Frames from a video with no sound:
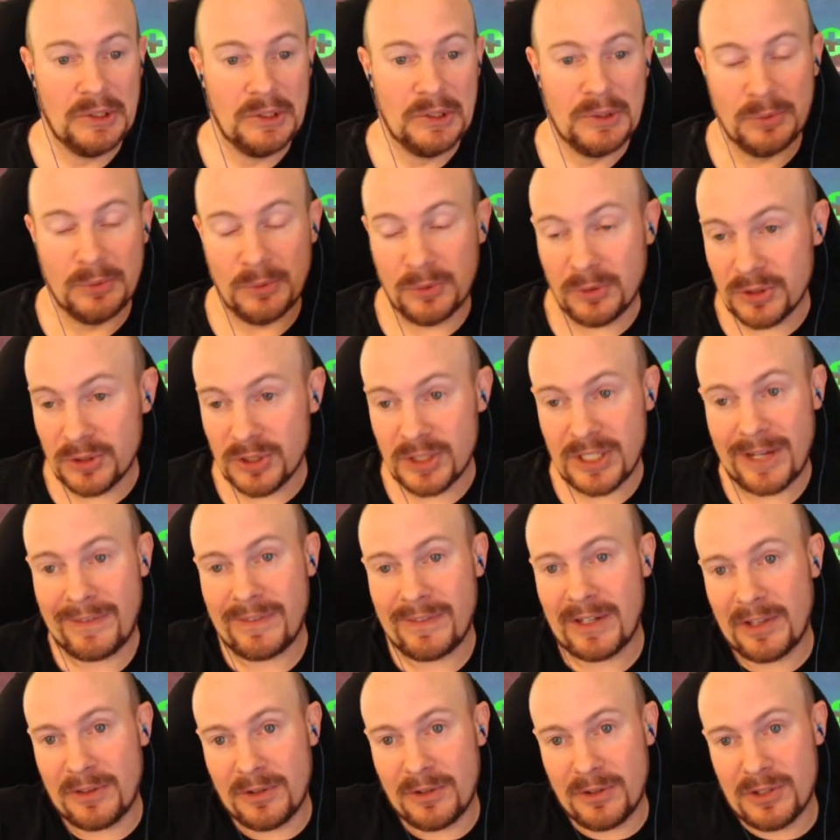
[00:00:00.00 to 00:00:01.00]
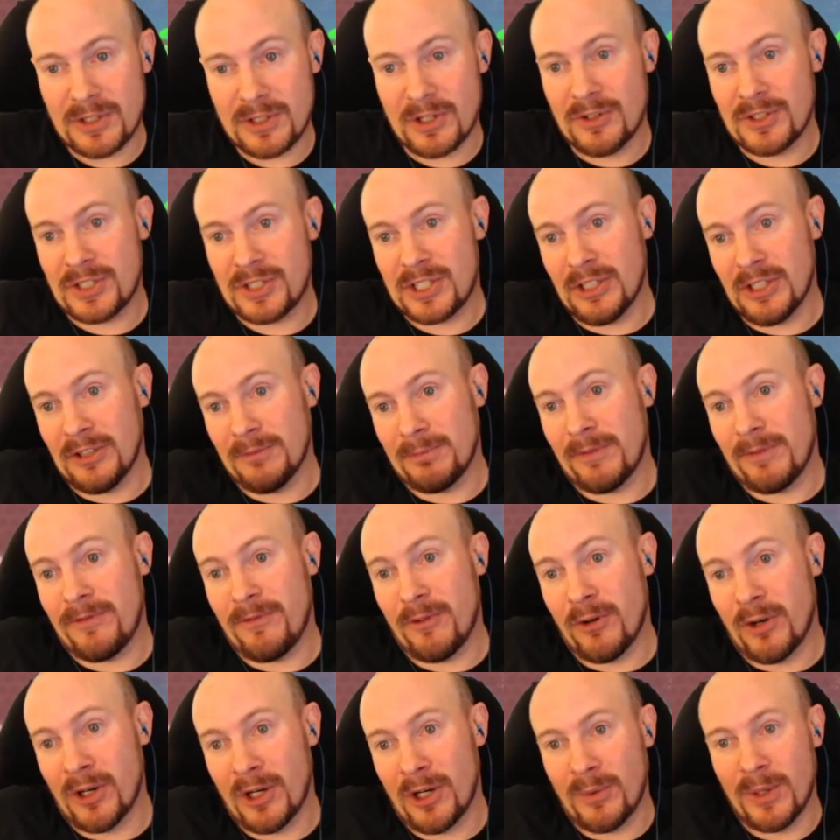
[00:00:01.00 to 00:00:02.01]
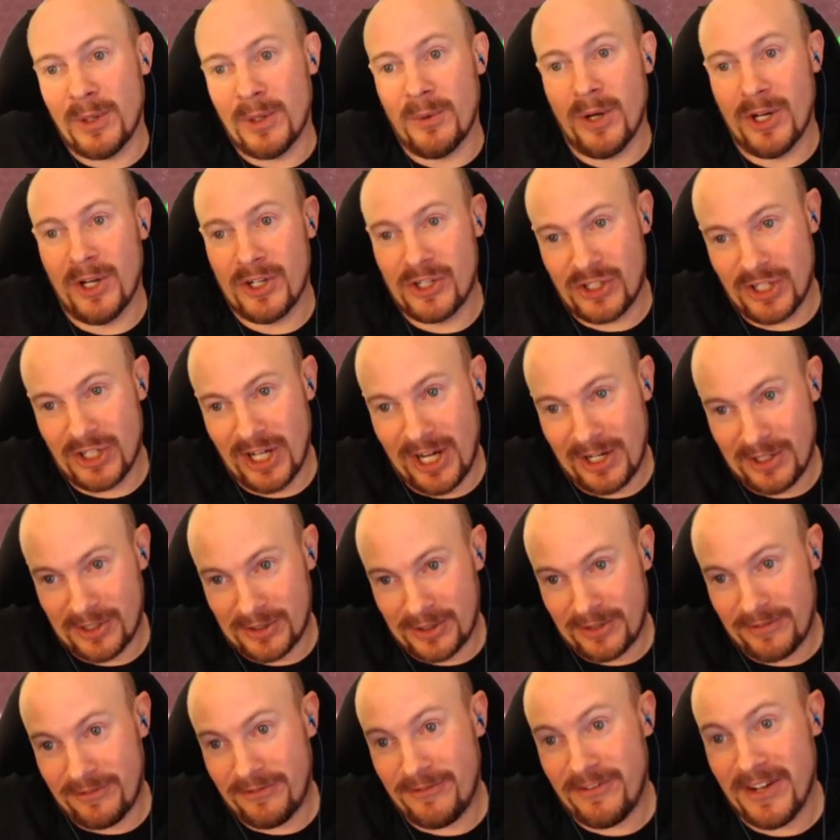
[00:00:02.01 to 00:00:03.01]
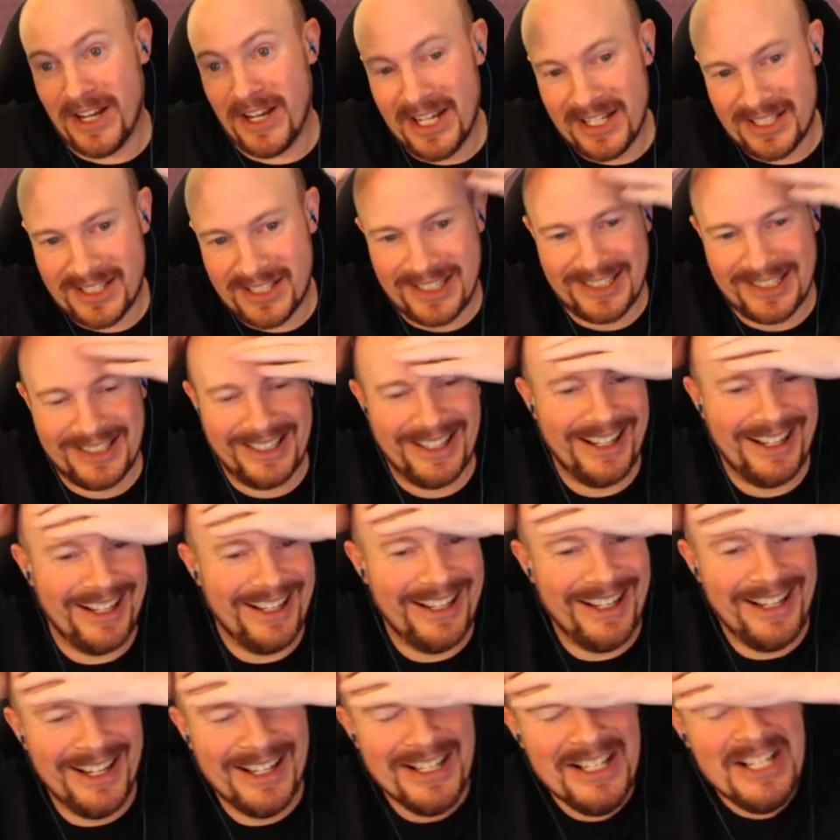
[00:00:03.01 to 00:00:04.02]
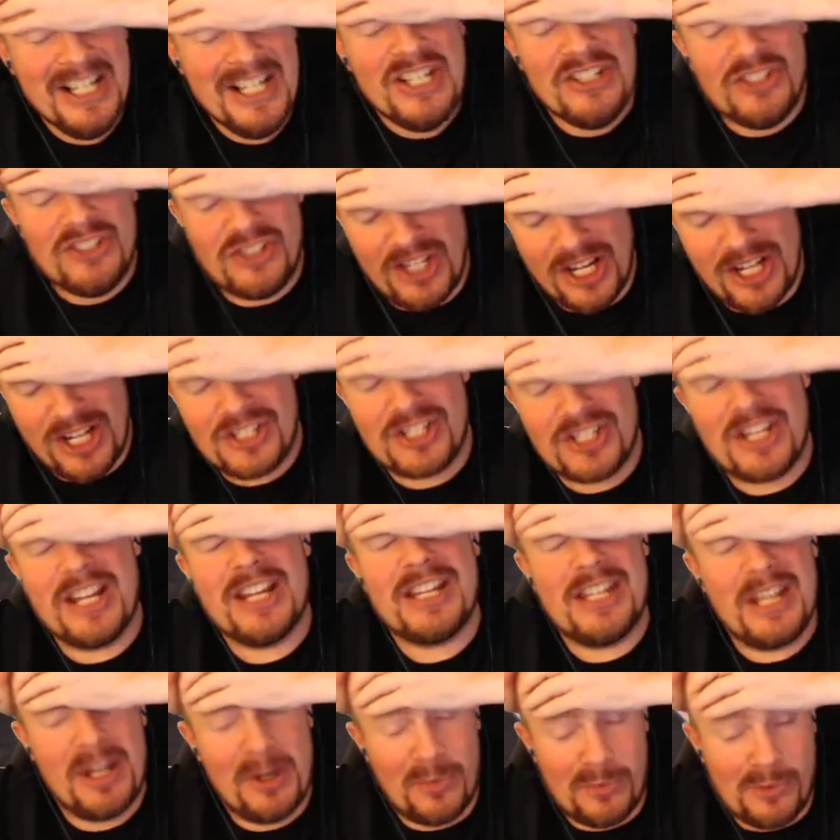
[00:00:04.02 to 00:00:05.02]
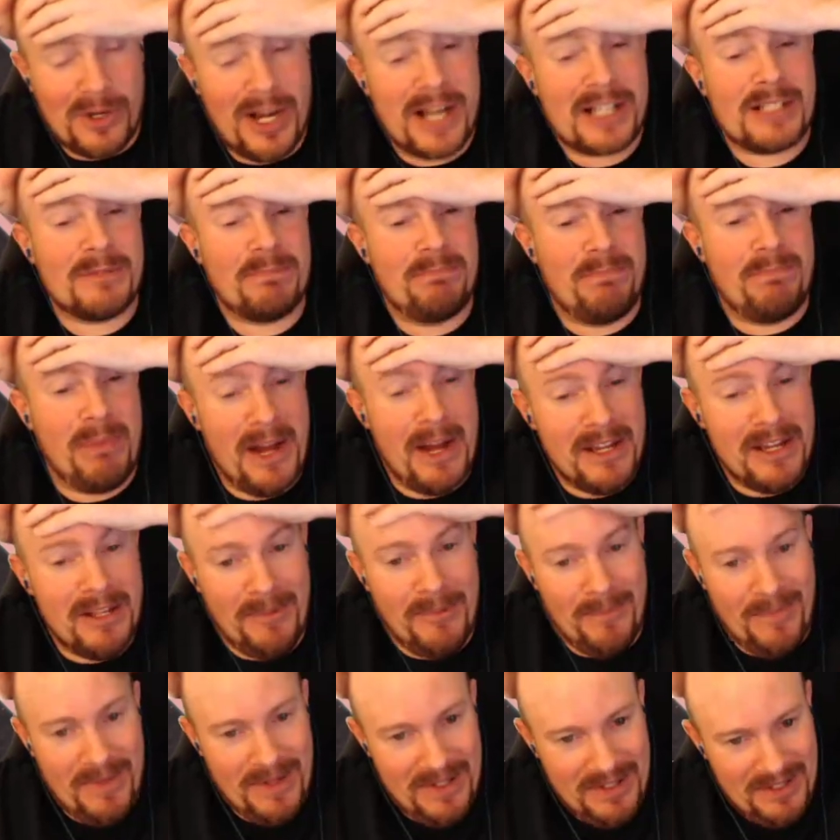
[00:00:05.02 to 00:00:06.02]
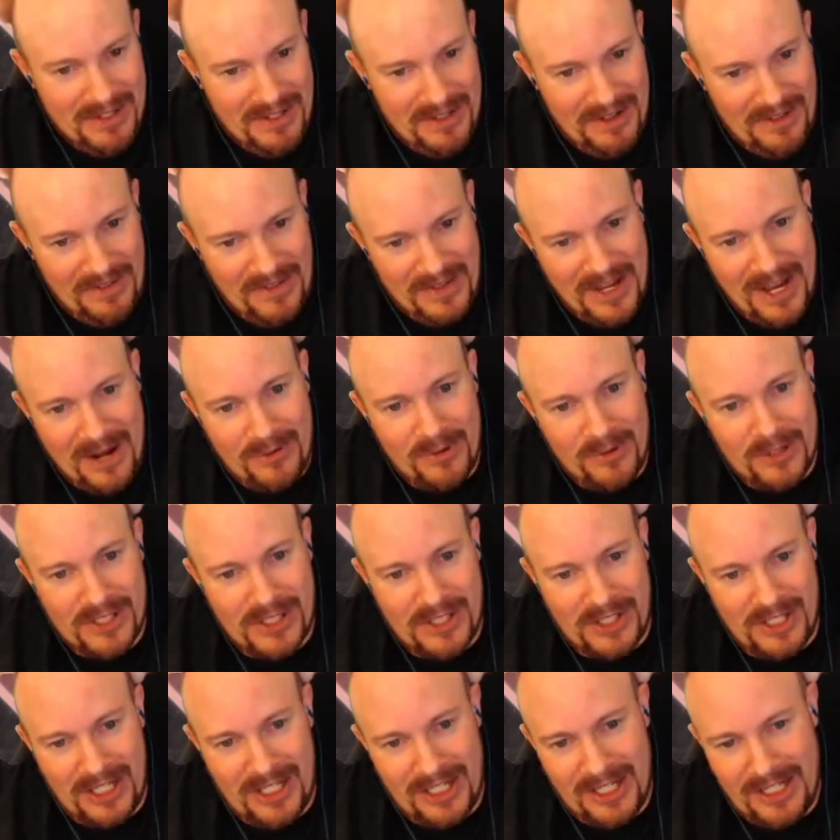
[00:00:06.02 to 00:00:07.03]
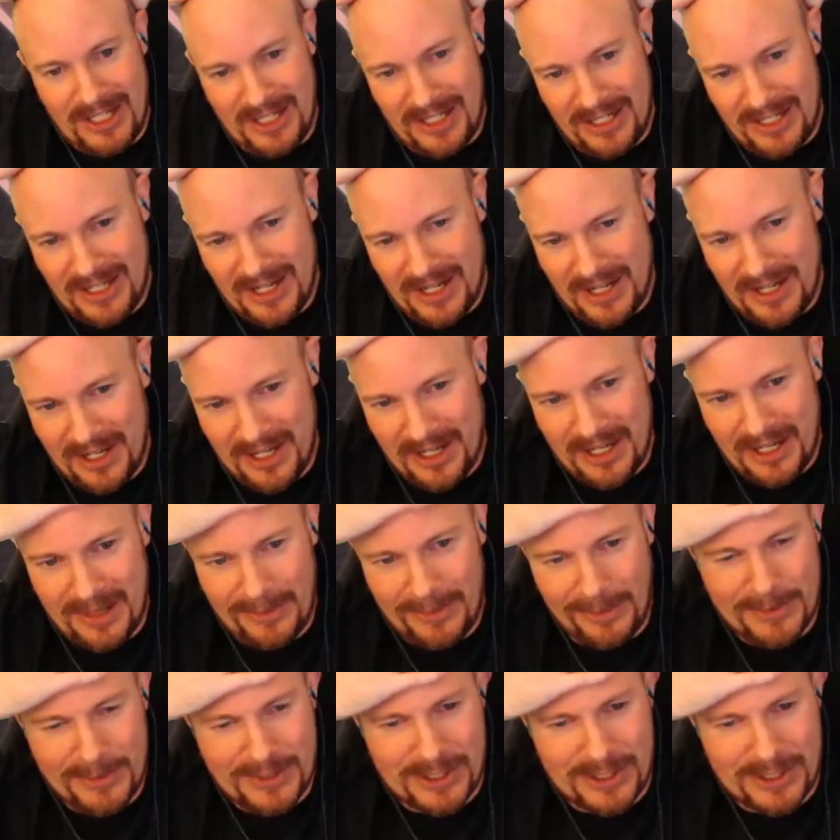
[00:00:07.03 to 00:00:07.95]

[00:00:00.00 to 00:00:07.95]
We'll just have to get through the zone shield before we one-shot your face. GG, get wrecked, bam! That was the, uh, what was the